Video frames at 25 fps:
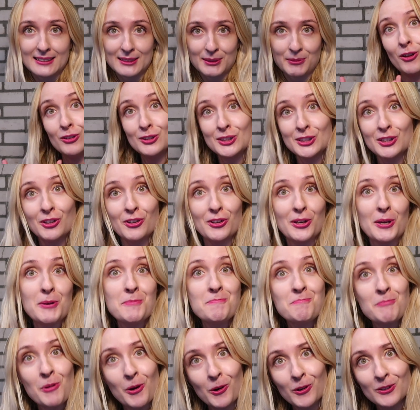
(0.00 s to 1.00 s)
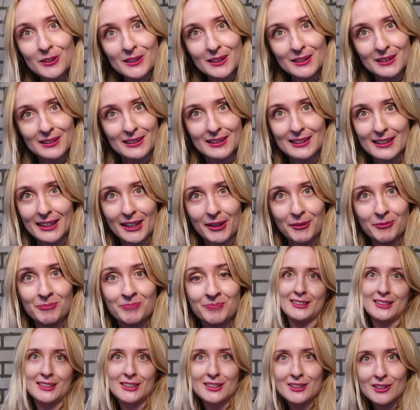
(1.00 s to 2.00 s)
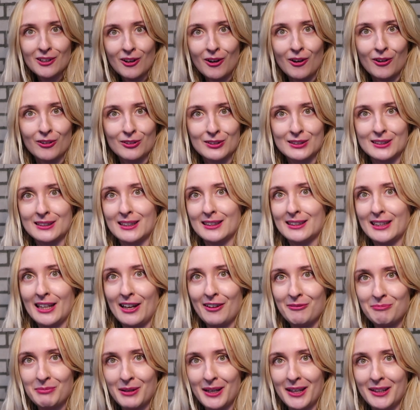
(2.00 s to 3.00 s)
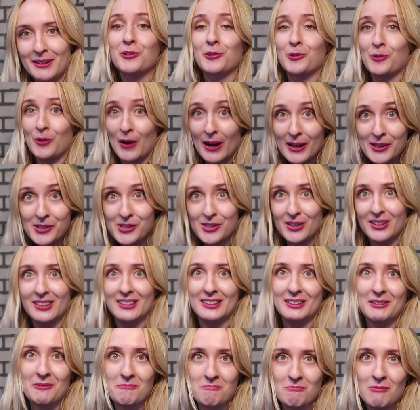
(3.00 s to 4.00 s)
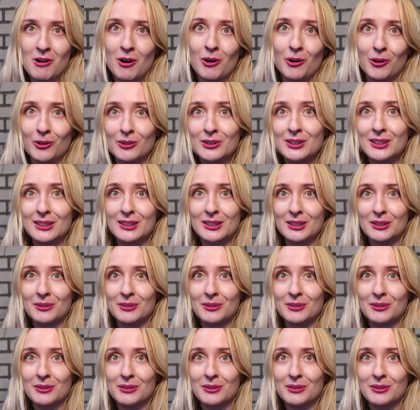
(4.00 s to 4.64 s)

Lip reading: Also importantly, the stocks that have been crashing the most